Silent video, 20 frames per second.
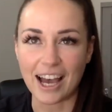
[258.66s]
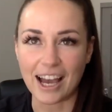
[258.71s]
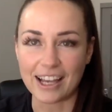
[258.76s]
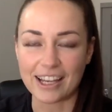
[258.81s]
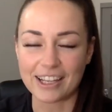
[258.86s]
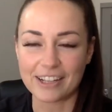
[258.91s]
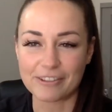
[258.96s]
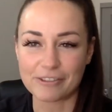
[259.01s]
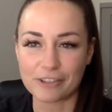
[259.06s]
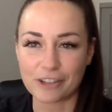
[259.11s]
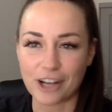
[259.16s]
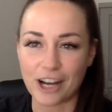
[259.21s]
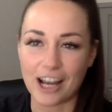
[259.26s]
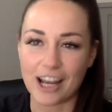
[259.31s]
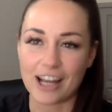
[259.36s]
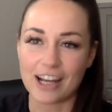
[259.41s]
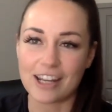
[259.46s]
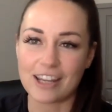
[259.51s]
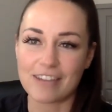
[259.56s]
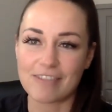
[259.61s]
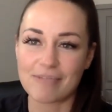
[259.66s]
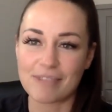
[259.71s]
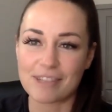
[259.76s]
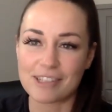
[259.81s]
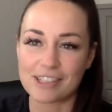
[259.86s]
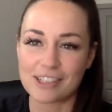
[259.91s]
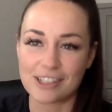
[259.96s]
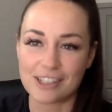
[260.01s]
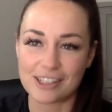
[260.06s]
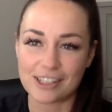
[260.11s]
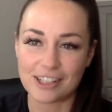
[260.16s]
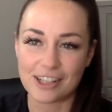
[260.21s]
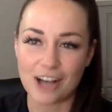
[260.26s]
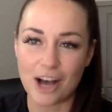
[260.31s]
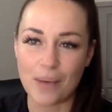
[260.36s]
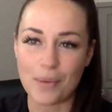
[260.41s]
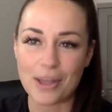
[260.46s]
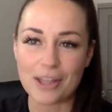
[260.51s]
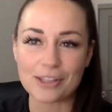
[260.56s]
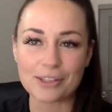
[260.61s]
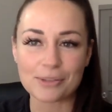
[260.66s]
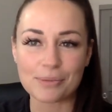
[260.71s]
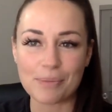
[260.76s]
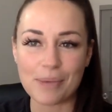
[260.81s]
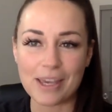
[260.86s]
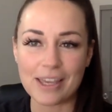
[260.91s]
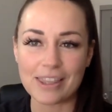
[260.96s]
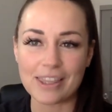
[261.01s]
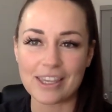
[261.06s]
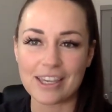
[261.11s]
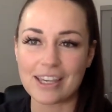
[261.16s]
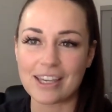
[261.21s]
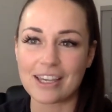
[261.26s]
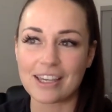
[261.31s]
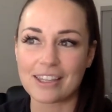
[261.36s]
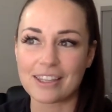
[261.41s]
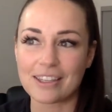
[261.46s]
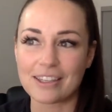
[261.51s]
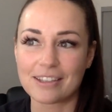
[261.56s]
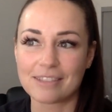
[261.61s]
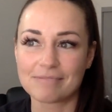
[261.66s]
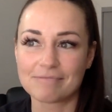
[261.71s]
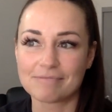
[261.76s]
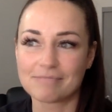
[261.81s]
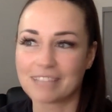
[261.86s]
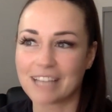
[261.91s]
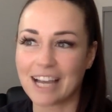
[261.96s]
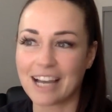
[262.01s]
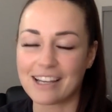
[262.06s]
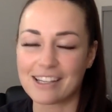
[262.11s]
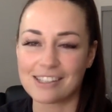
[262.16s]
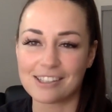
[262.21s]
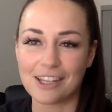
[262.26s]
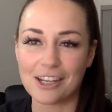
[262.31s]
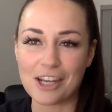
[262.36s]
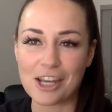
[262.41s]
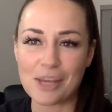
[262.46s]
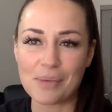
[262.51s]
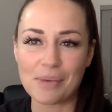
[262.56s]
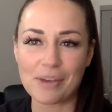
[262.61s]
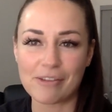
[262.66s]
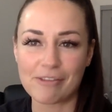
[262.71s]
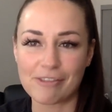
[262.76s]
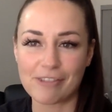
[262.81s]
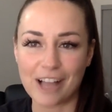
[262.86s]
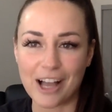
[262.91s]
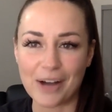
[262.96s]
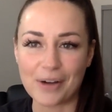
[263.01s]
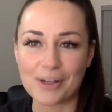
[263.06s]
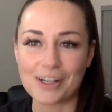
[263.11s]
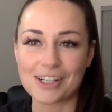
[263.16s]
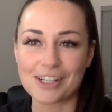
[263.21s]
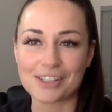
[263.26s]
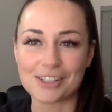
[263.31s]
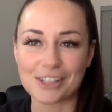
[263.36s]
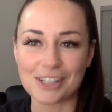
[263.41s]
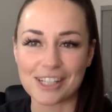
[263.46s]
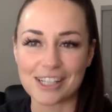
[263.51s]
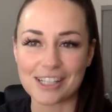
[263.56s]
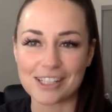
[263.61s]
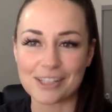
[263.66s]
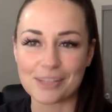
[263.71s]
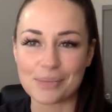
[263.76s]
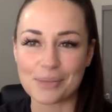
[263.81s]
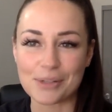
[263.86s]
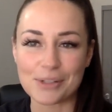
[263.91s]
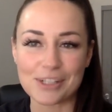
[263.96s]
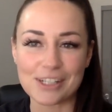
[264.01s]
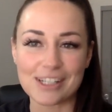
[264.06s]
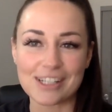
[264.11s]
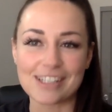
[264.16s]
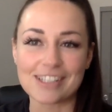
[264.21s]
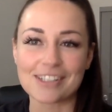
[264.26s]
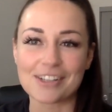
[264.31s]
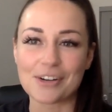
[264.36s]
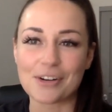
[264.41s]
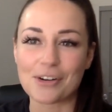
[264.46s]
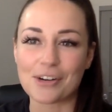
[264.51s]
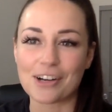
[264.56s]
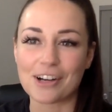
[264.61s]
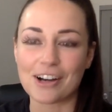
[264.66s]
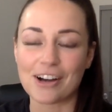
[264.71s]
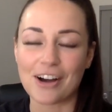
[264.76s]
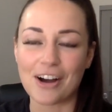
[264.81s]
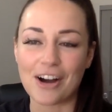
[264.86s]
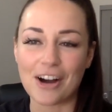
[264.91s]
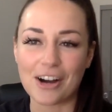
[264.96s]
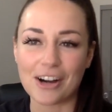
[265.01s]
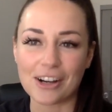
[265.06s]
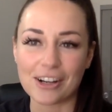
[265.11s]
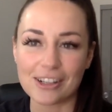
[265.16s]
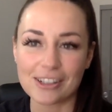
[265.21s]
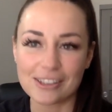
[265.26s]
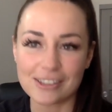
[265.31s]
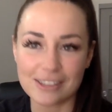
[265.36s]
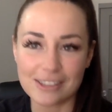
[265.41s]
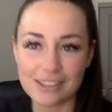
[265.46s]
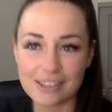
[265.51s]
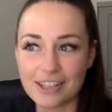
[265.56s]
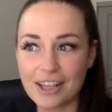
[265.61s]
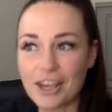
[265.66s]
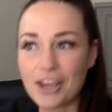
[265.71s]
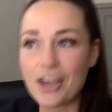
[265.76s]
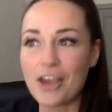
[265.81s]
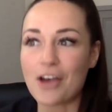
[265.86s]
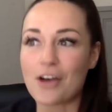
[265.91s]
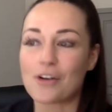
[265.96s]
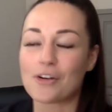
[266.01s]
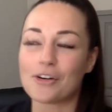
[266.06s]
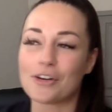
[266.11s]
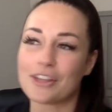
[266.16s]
I get a variety of messages and comments, mainly guys sending me flowers or kiss emojis or hearts.